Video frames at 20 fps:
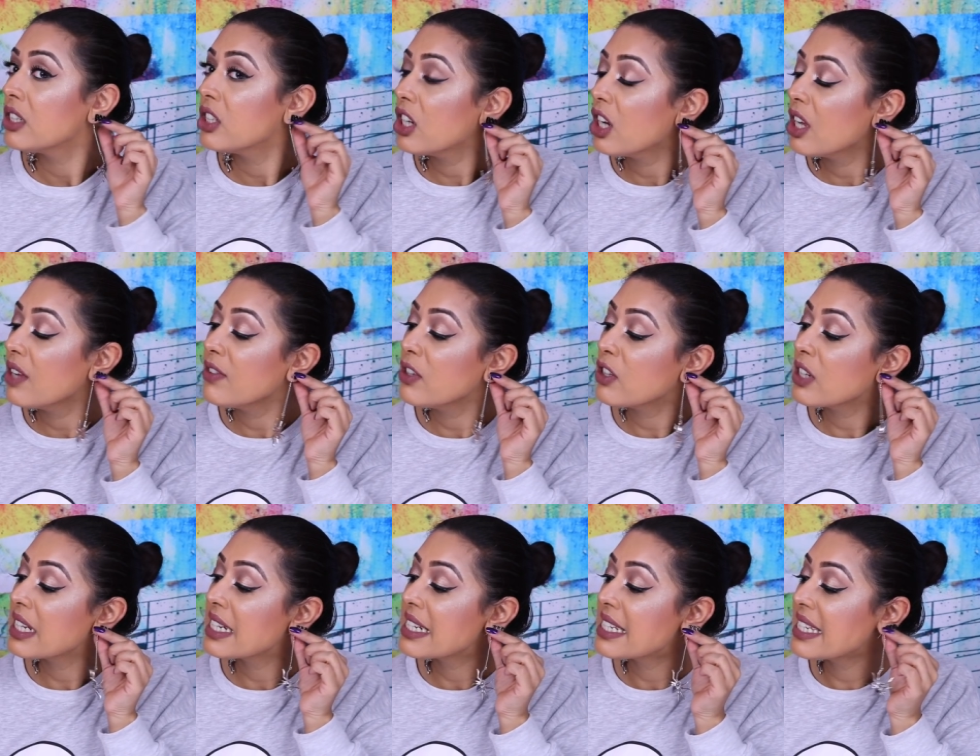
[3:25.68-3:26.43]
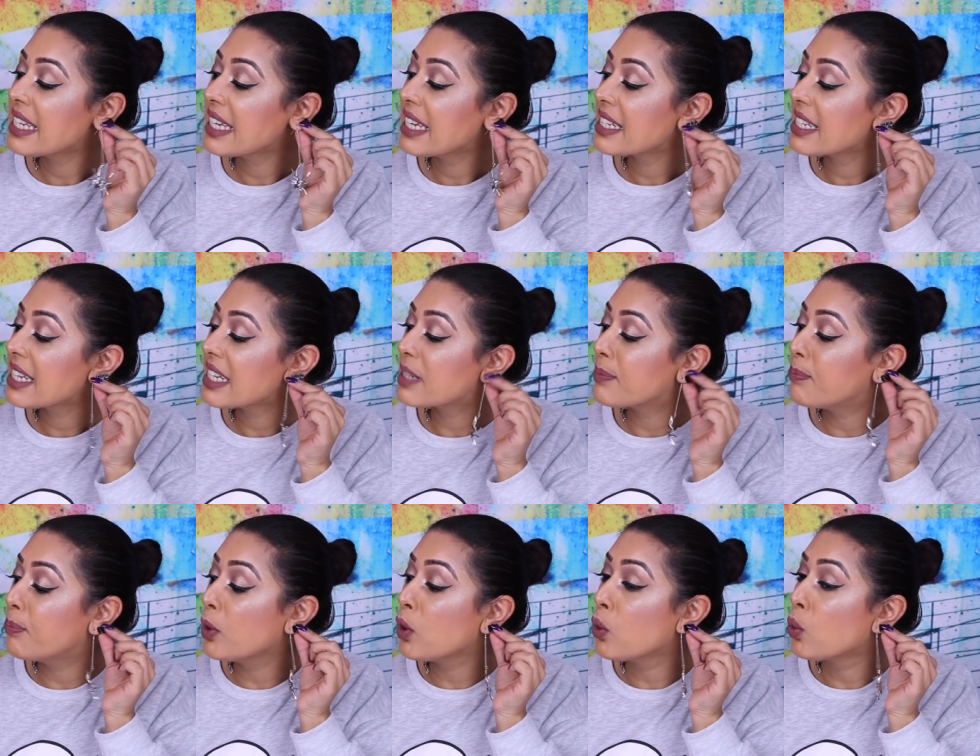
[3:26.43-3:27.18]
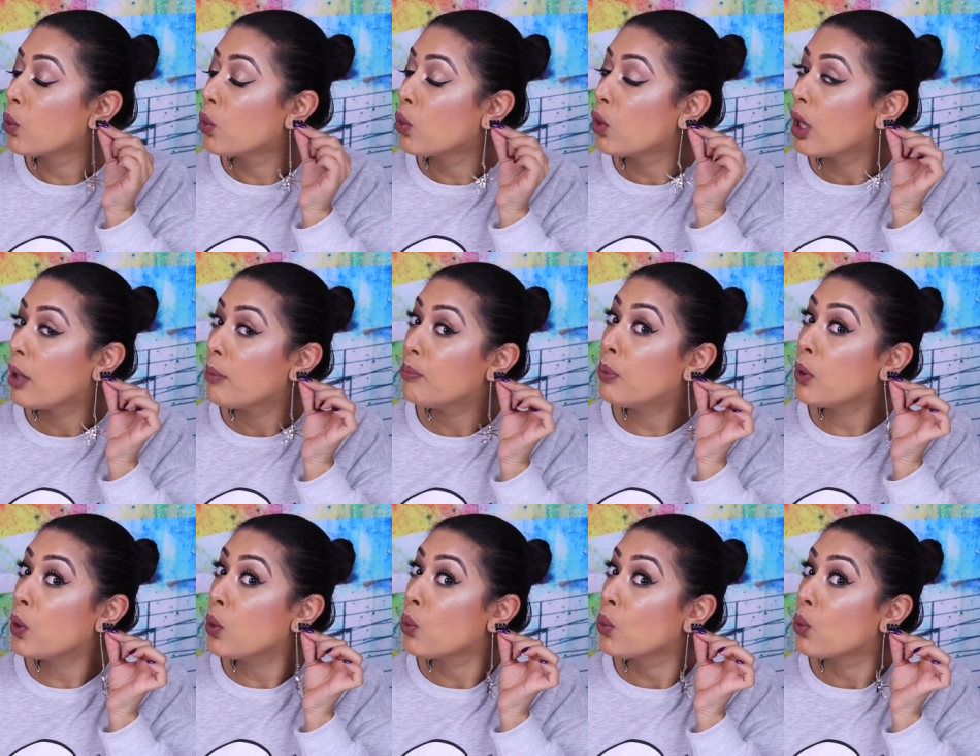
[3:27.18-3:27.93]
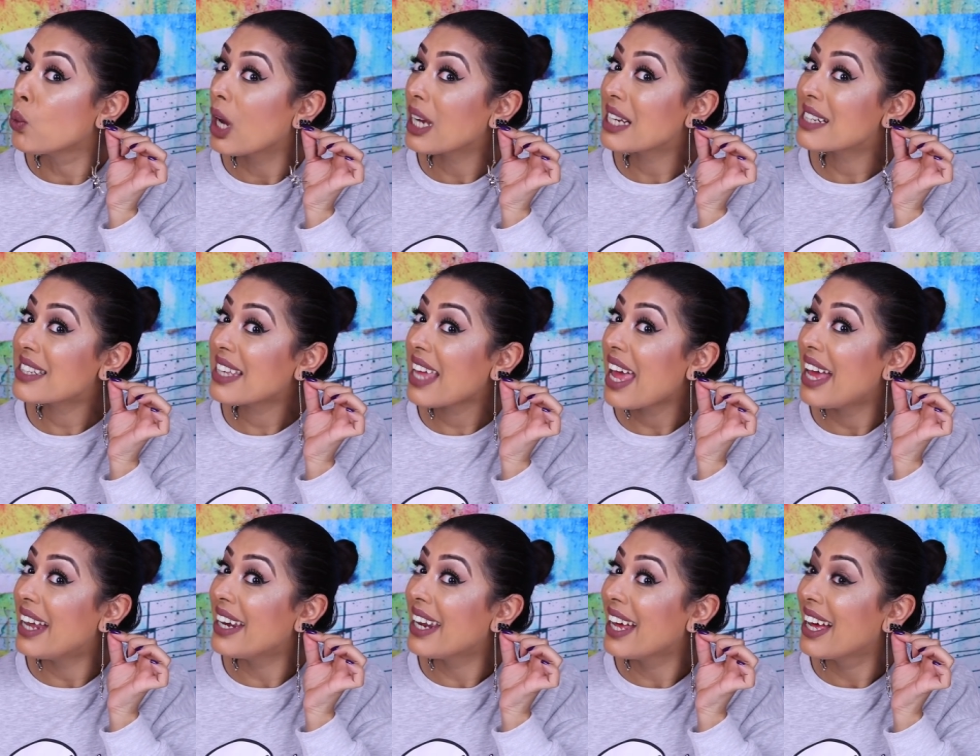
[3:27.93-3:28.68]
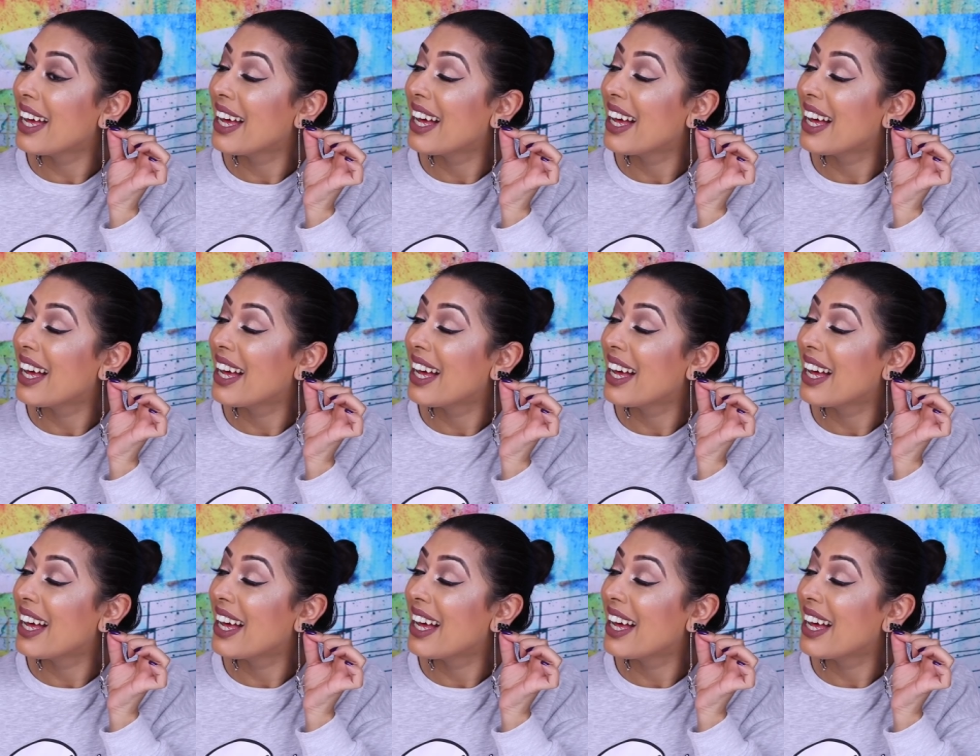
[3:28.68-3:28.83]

I don't know if you can see, it says boo, boo, are you scared?